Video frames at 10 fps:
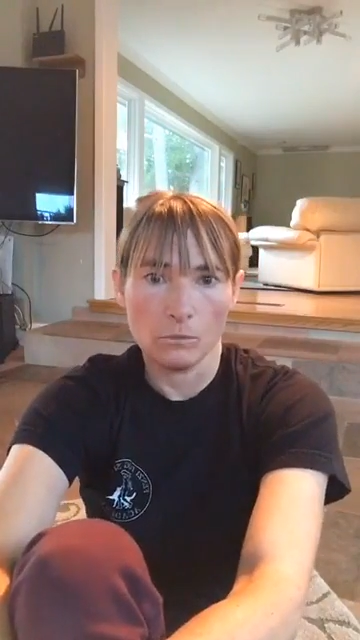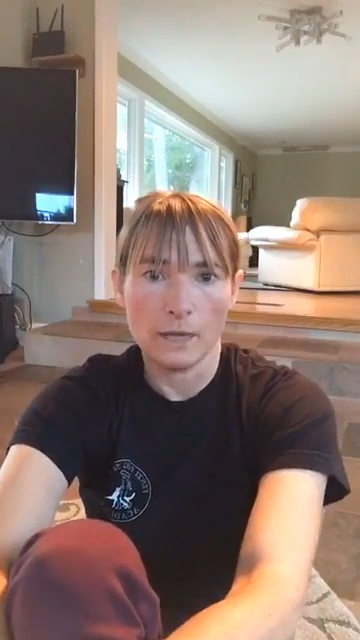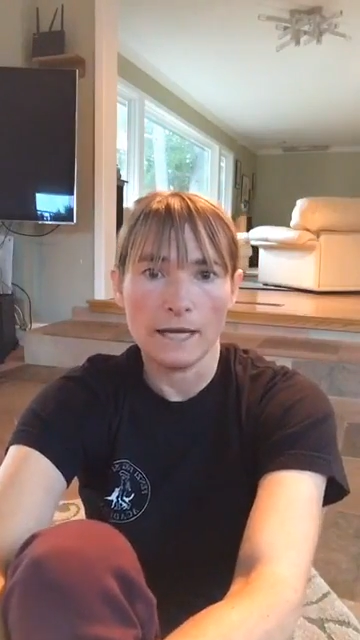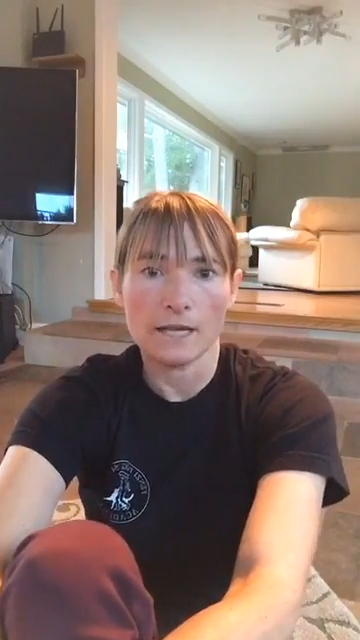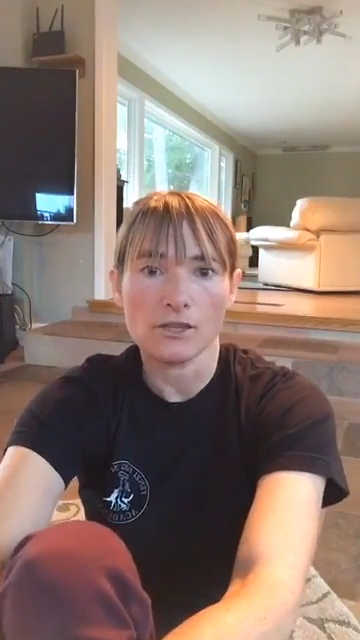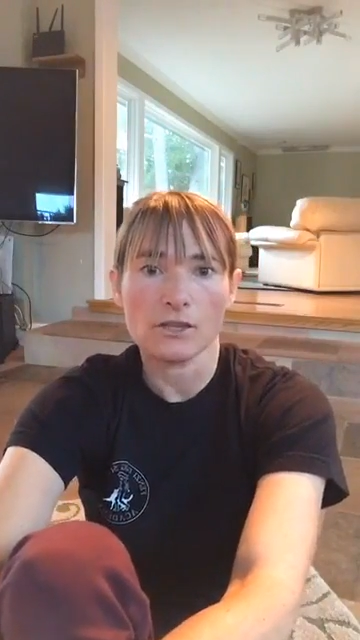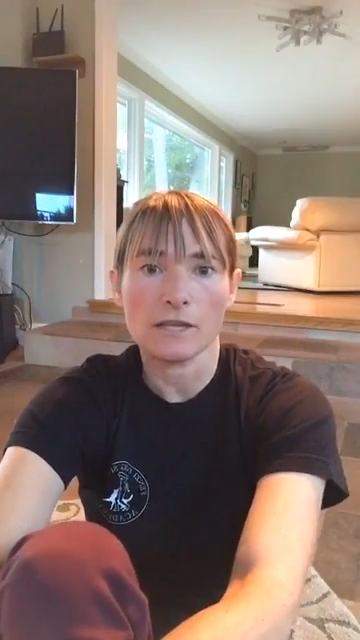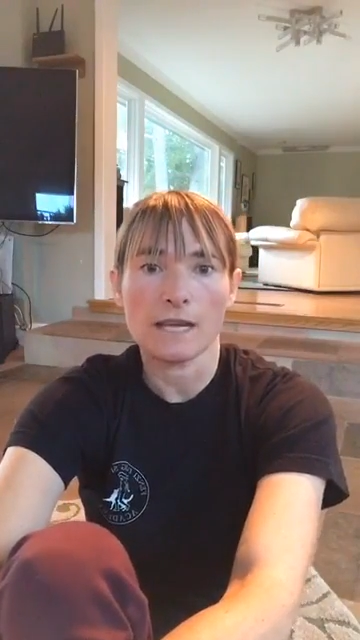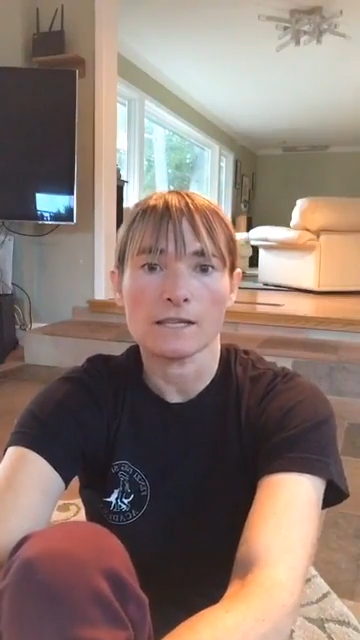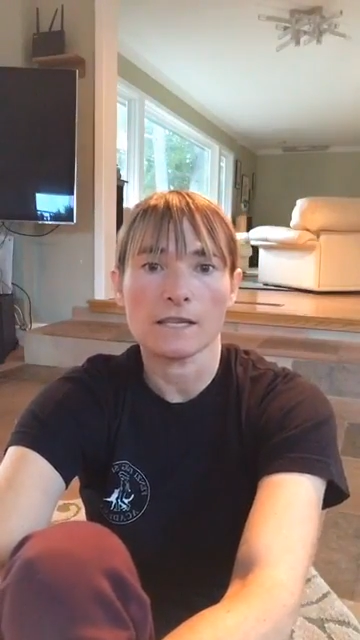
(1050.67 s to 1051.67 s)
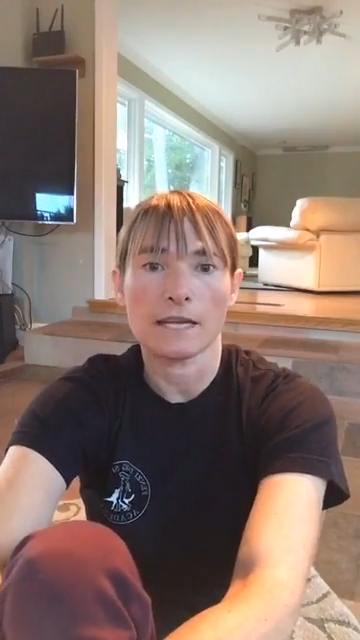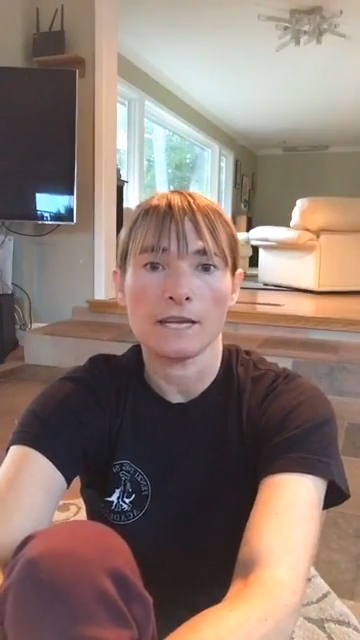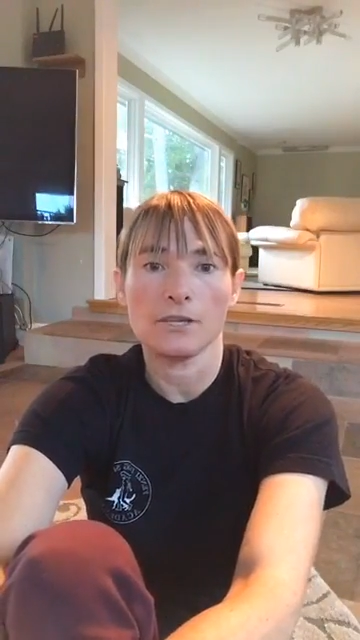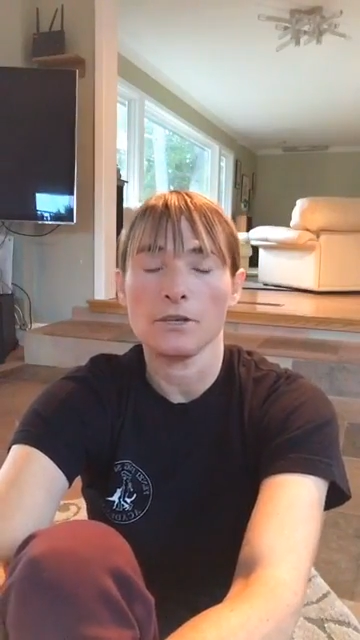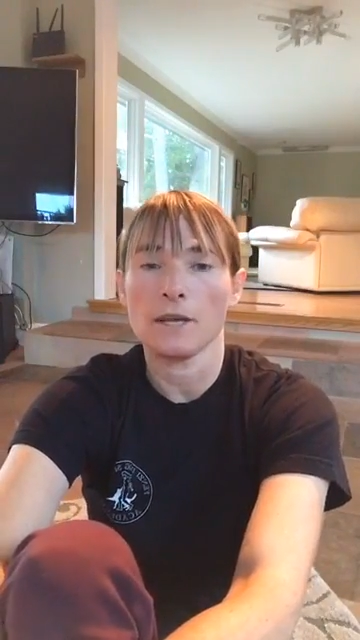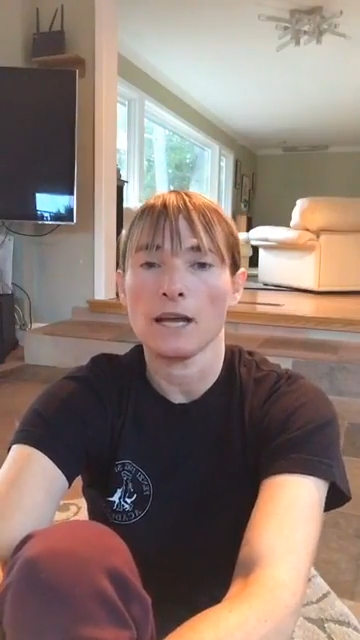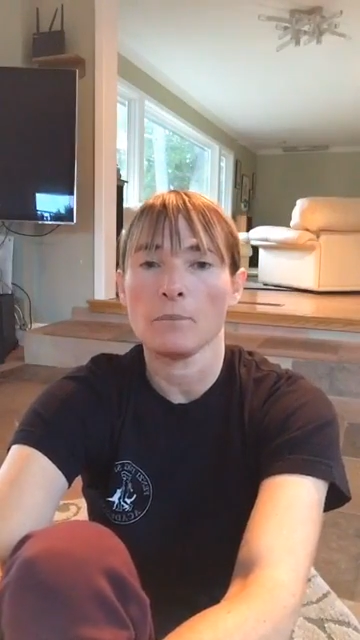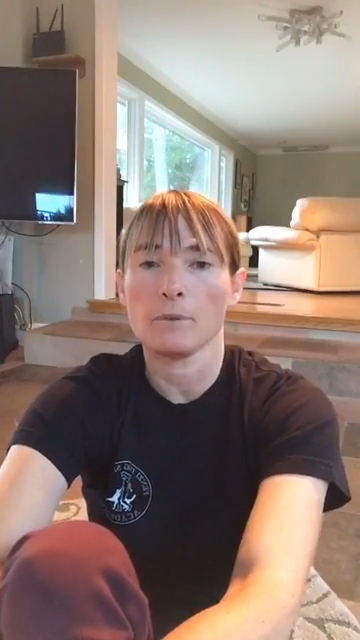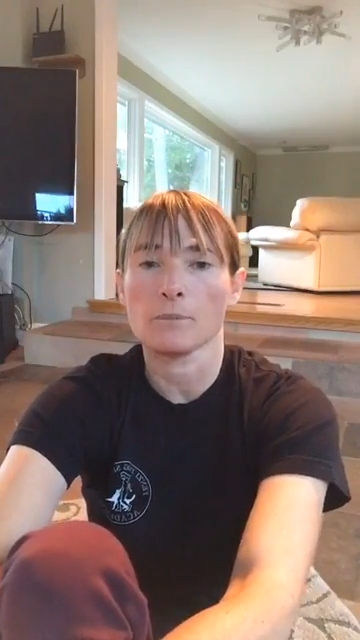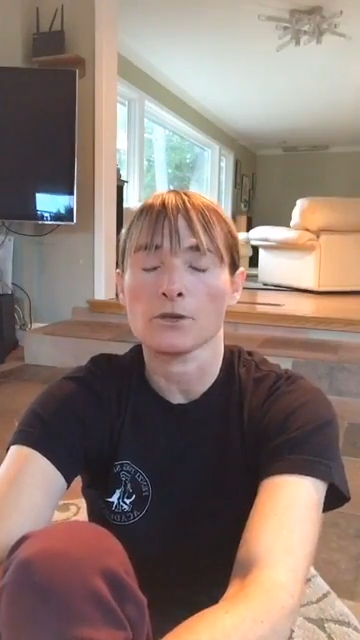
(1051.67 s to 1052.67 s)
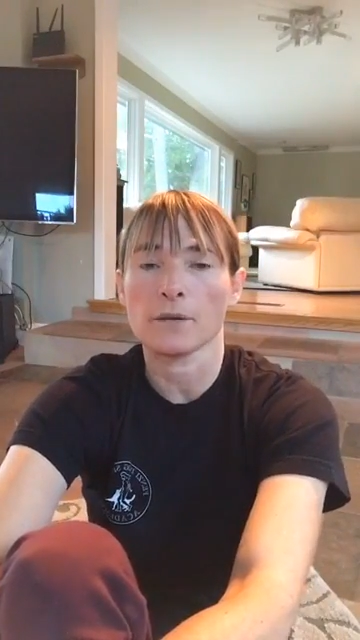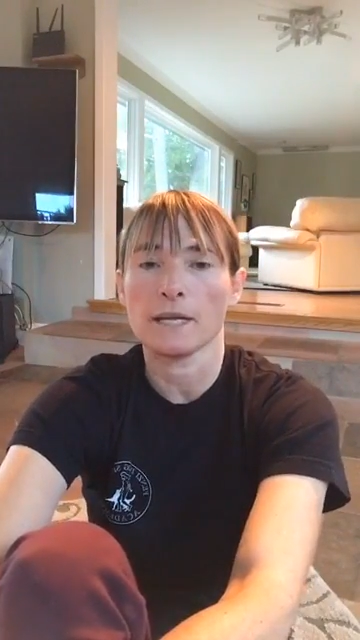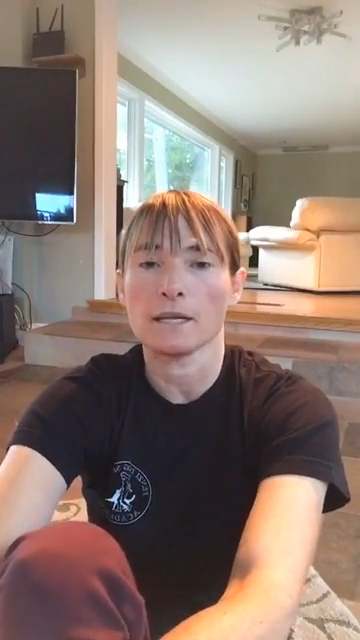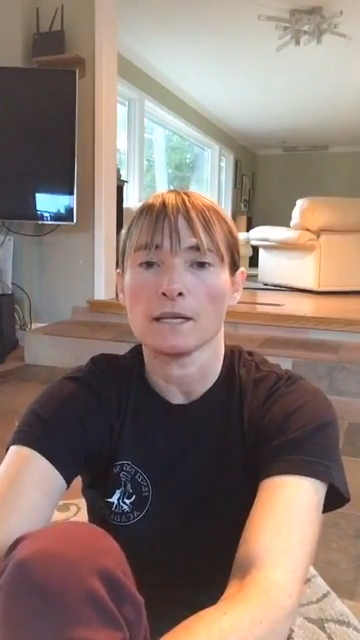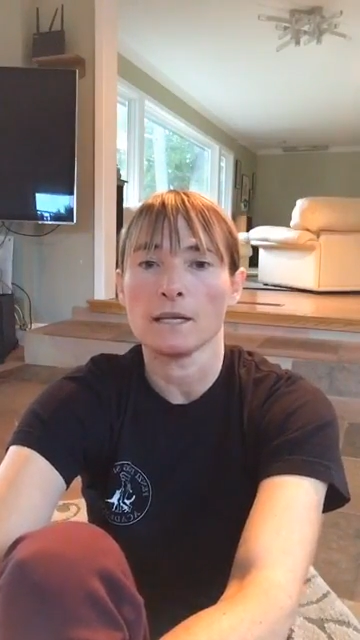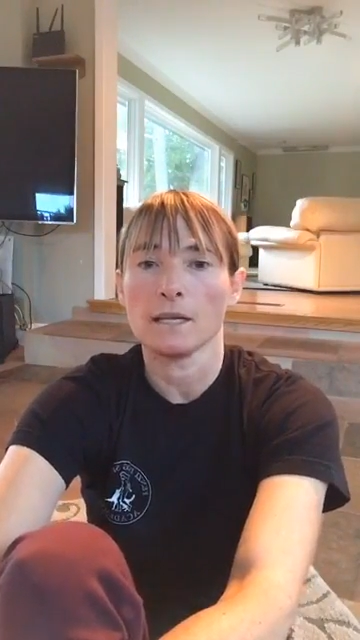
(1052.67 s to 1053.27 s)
what exercise can I do to help him straighten?